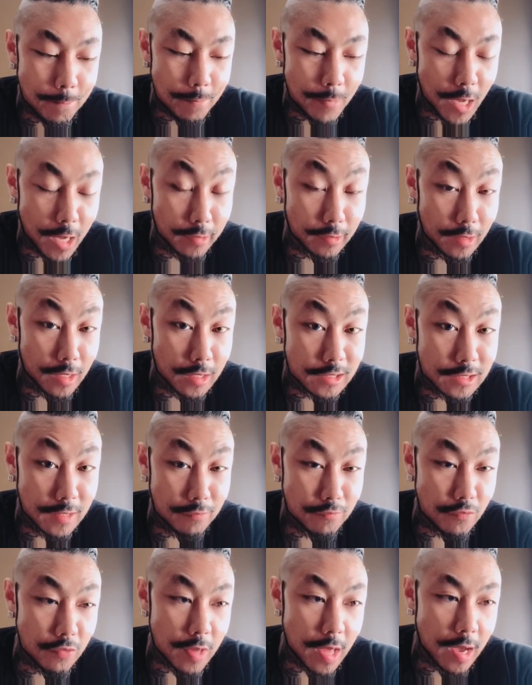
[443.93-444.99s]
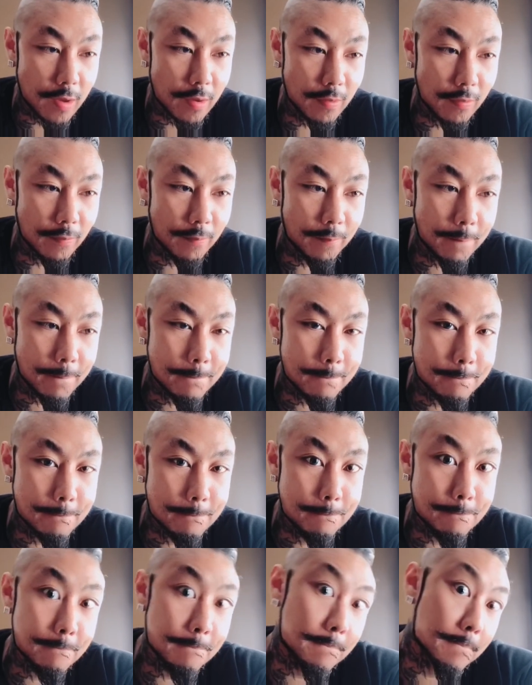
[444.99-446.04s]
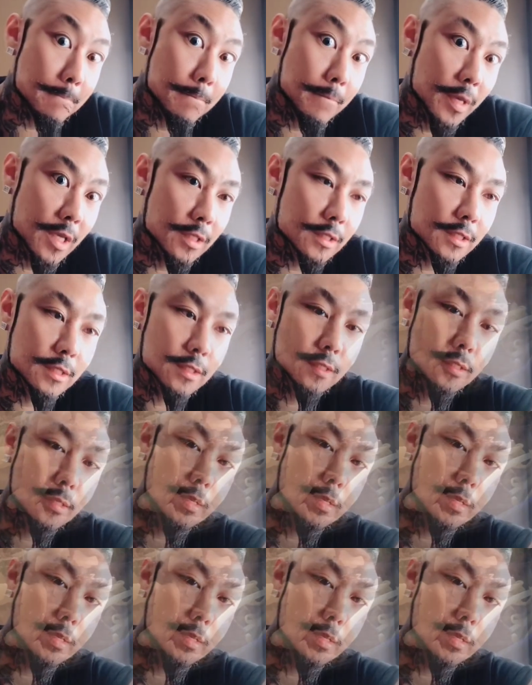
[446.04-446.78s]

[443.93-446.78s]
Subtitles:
I think that's it for now. Peace.